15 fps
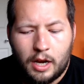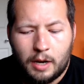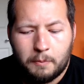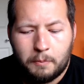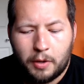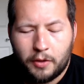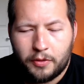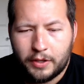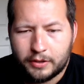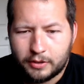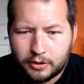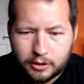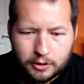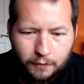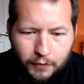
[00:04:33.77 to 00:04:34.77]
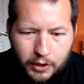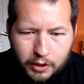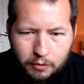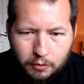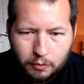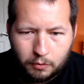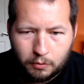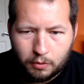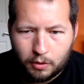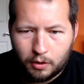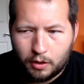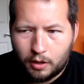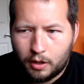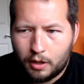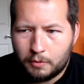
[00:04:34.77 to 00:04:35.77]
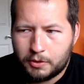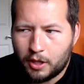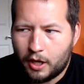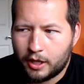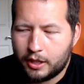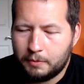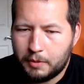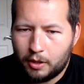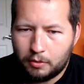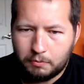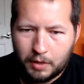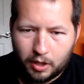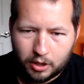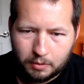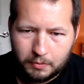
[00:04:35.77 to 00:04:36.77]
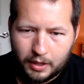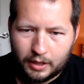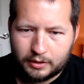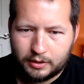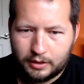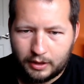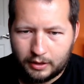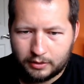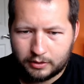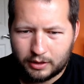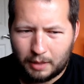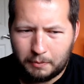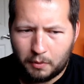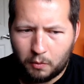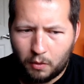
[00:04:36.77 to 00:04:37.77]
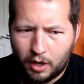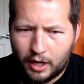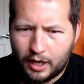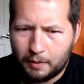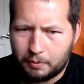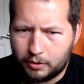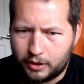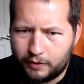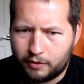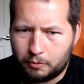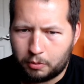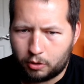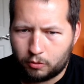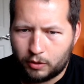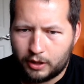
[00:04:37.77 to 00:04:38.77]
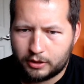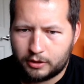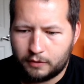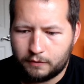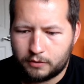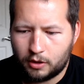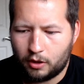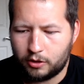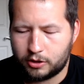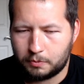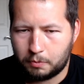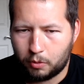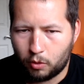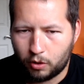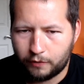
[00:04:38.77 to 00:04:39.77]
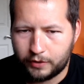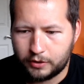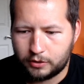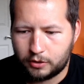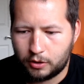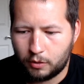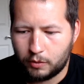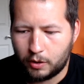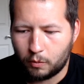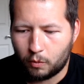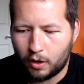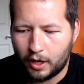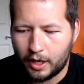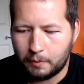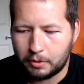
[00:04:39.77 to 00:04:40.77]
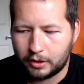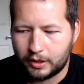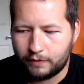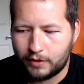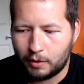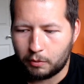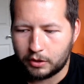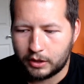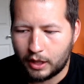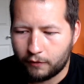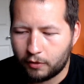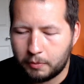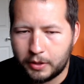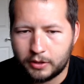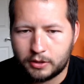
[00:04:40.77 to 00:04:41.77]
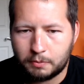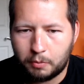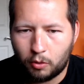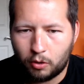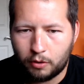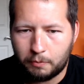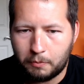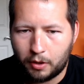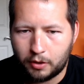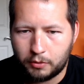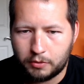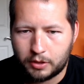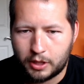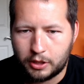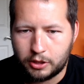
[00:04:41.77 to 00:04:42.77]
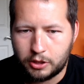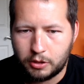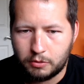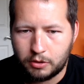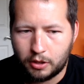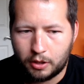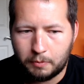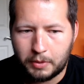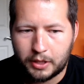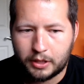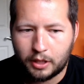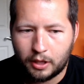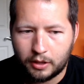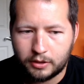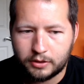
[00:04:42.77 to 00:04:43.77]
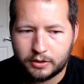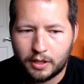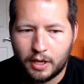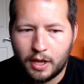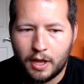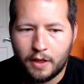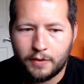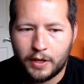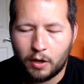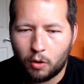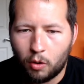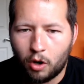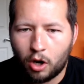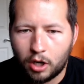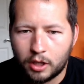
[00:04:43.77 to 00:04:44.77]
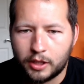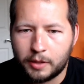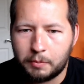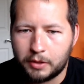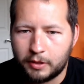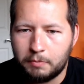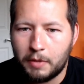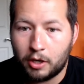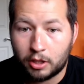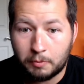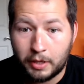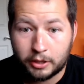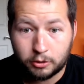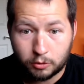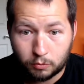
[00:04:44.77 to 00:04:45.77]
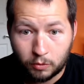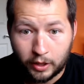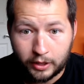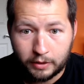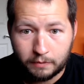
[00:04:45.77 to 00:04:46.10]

But this is just a video talking about Malcolm X and Islam, and why I believe the progressives are in support of these two, and why I believe they will never be in support of Martin Luther King Jr., because they wholeheartedly believe Malcolm X is right,